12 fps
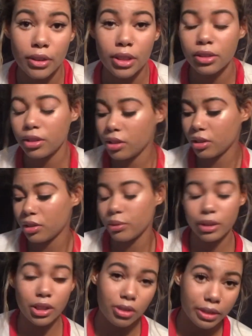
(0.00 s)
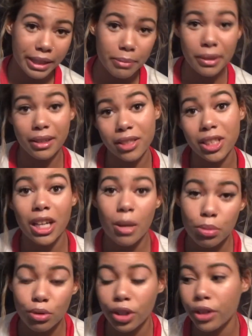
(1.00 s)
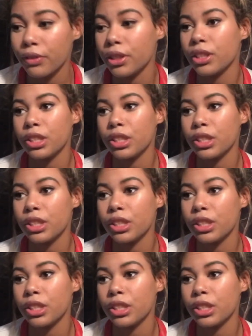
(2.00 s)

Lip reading: So she was a little late because she got pulled over.